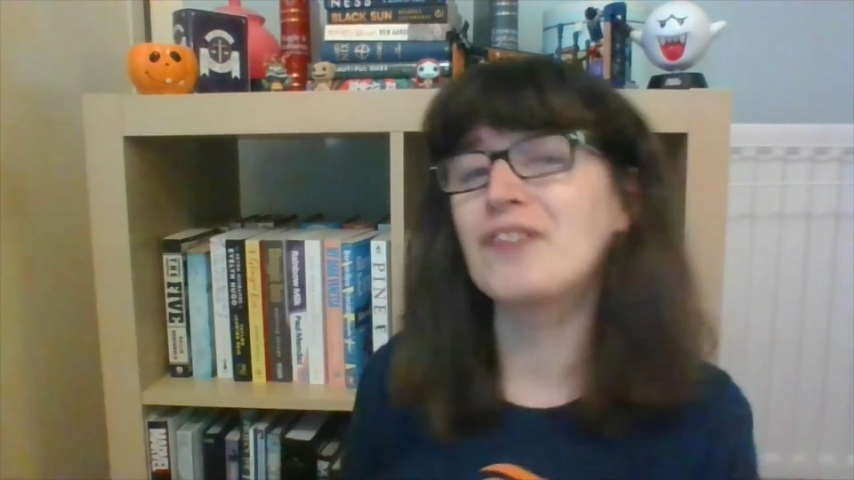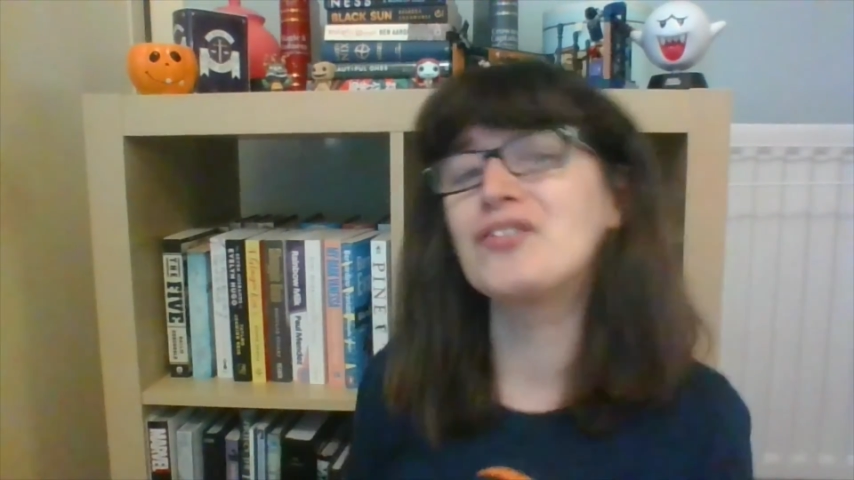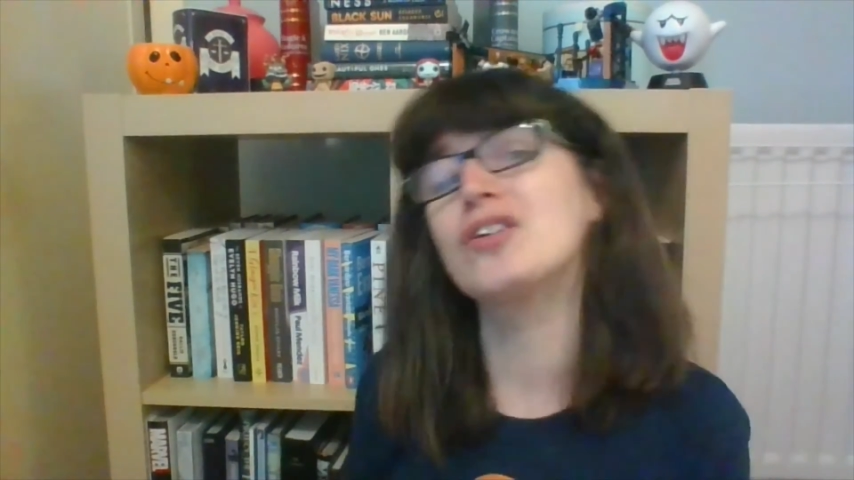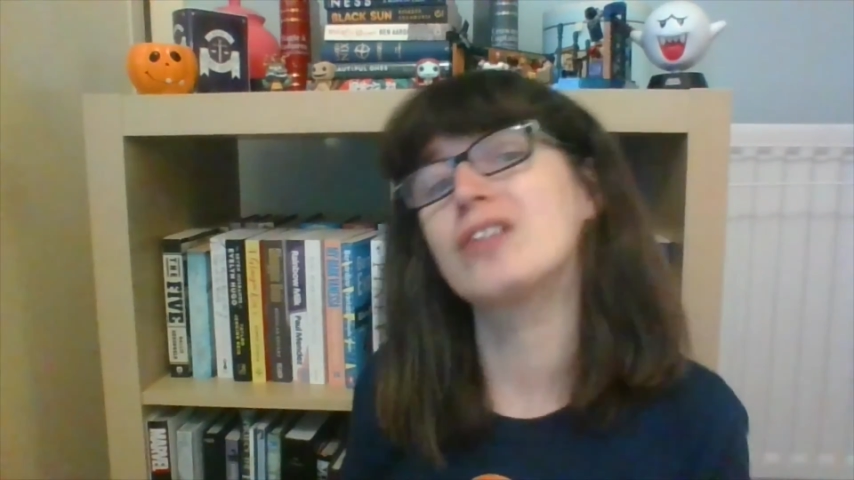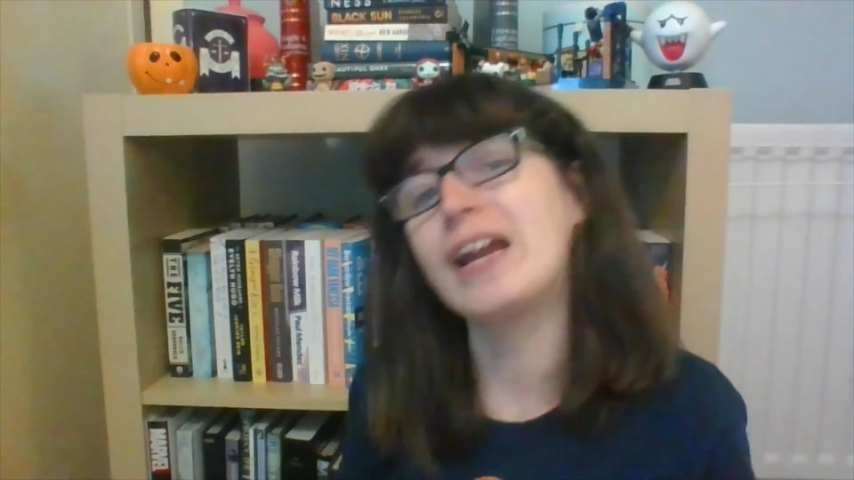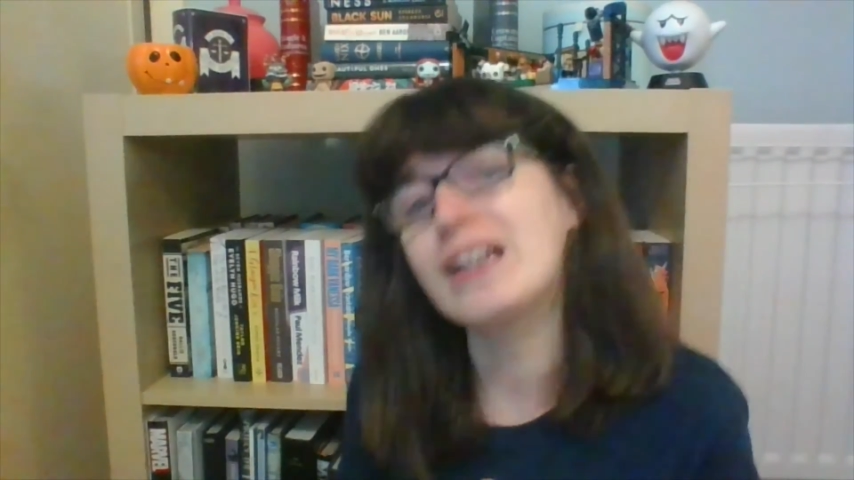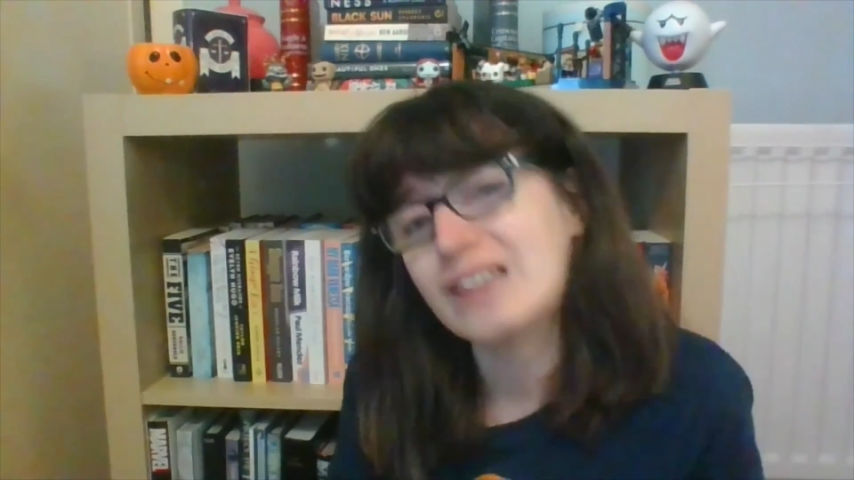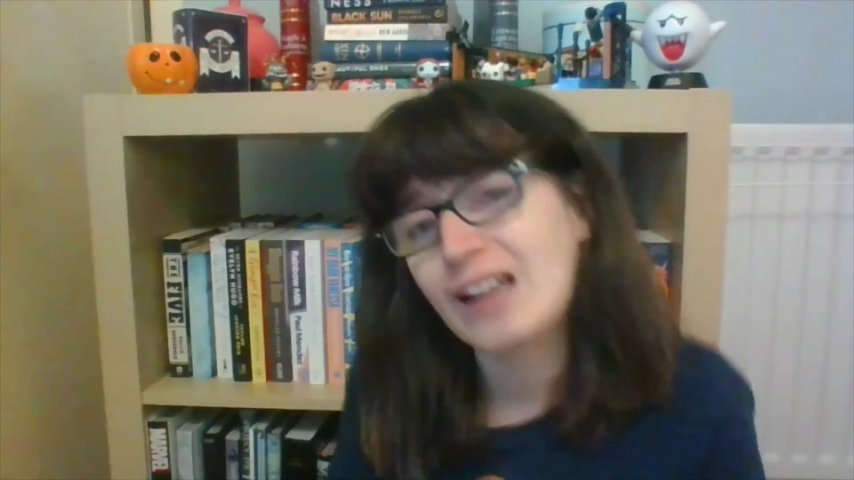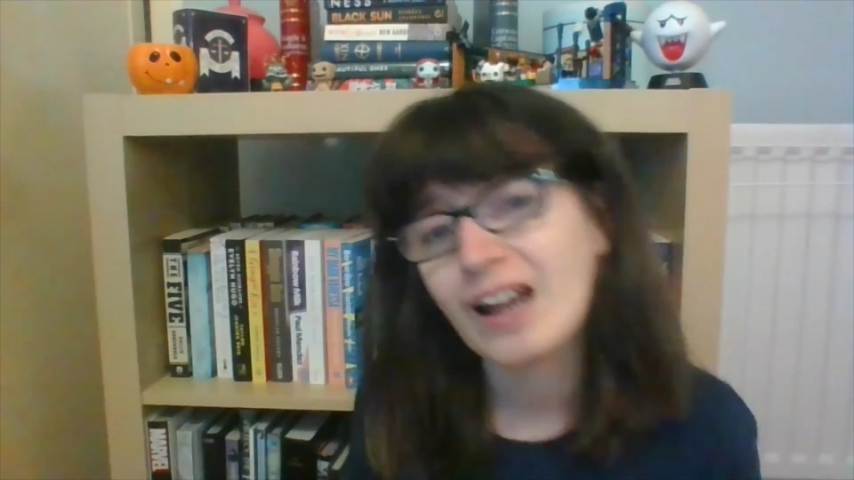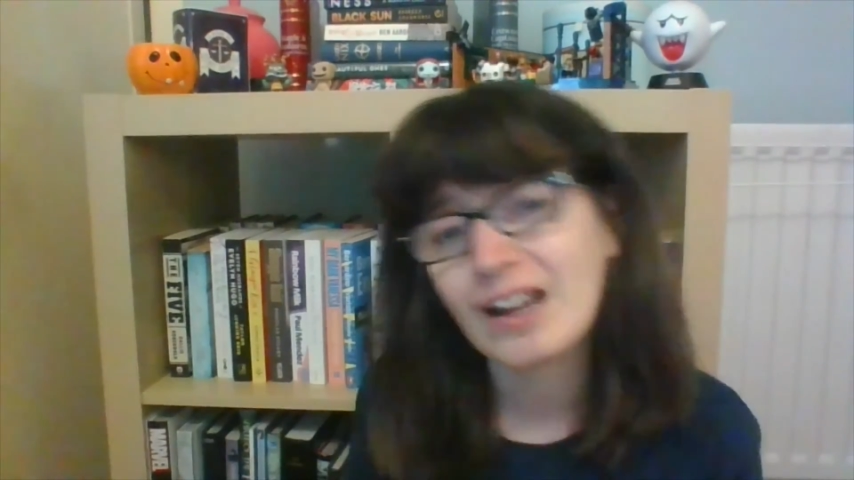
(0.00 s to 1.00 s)
if you like
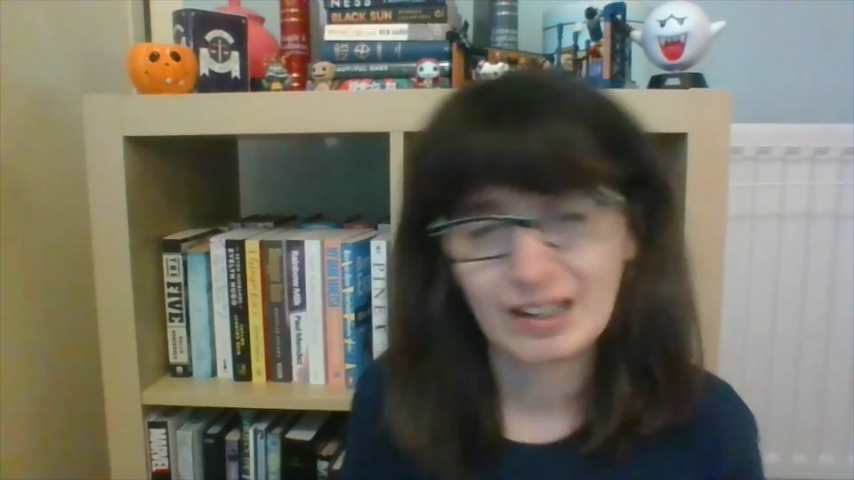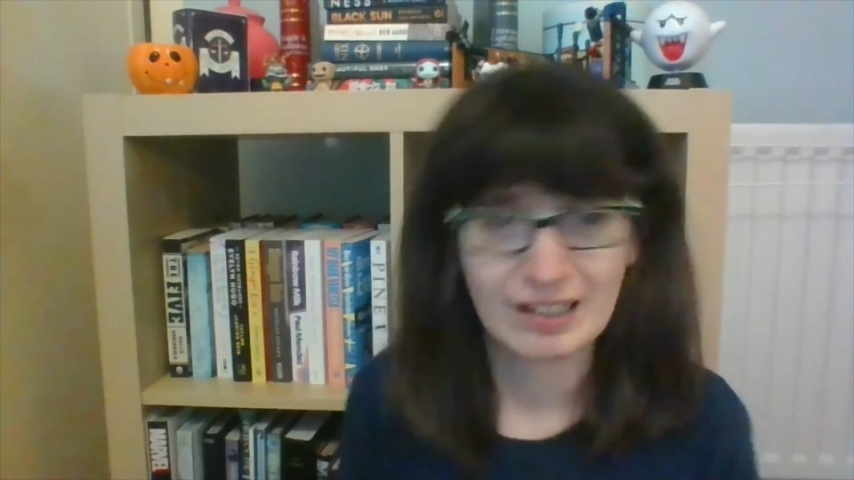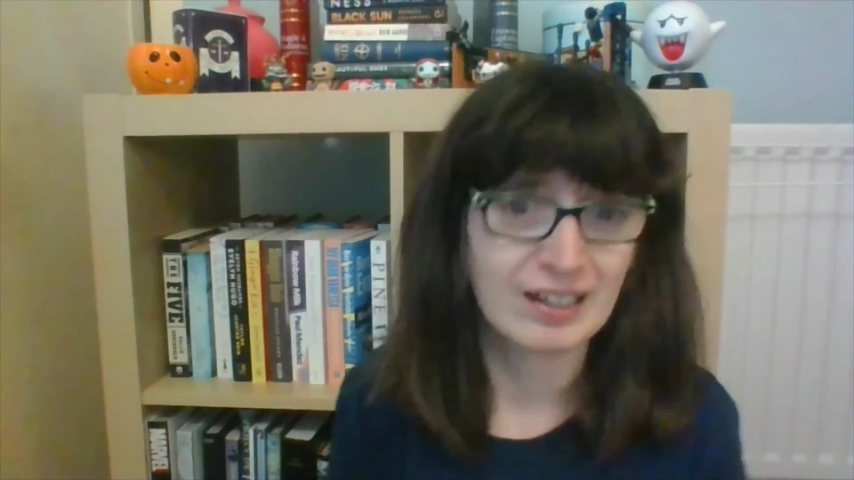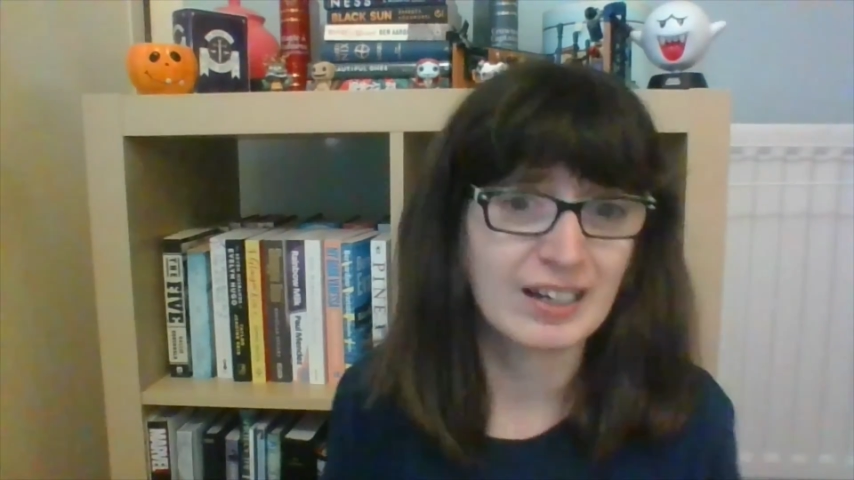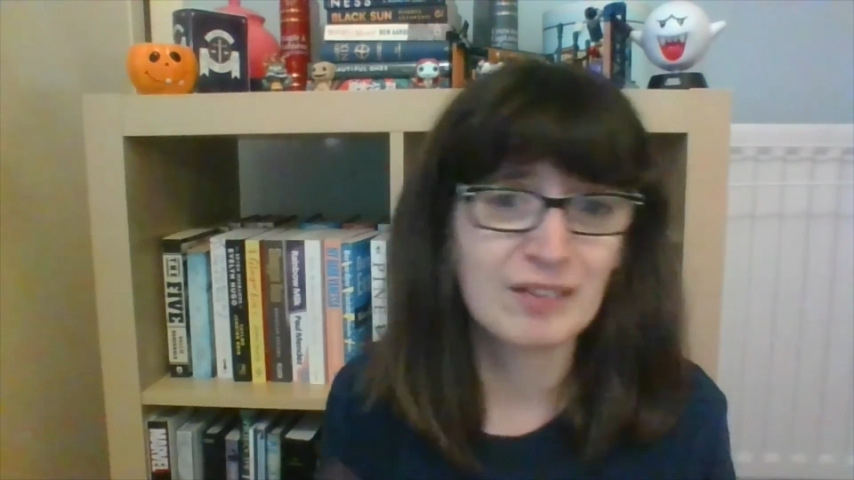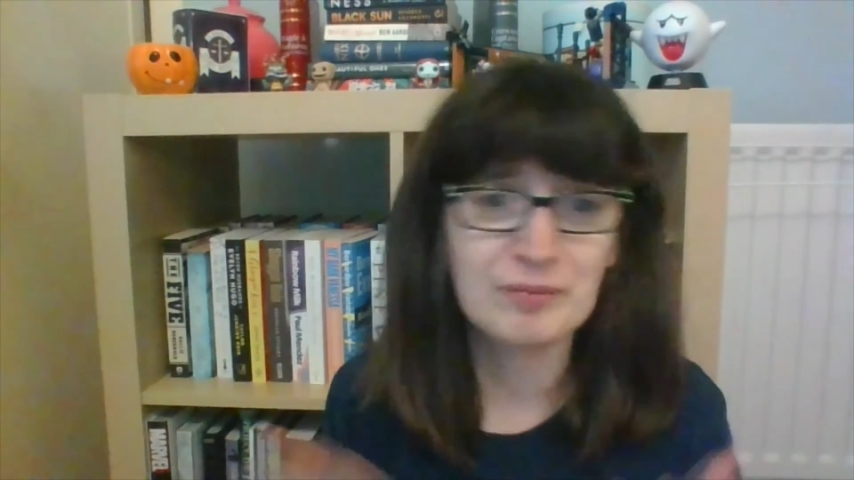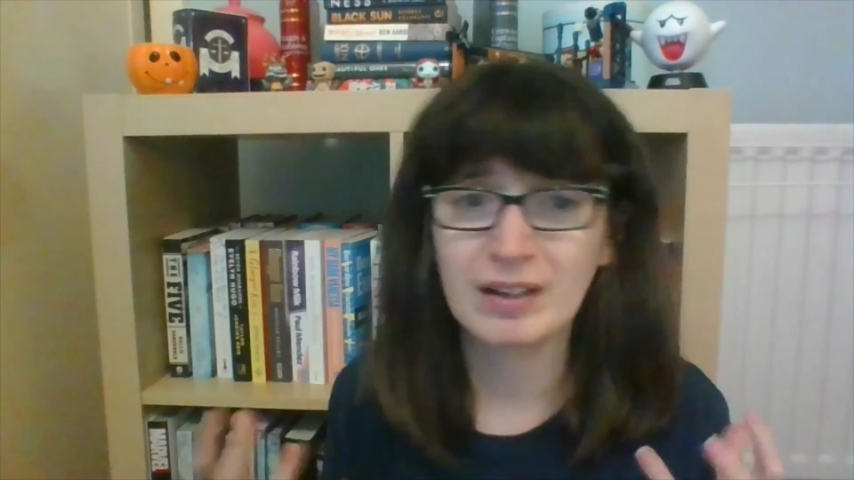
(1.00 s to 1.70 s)
that, give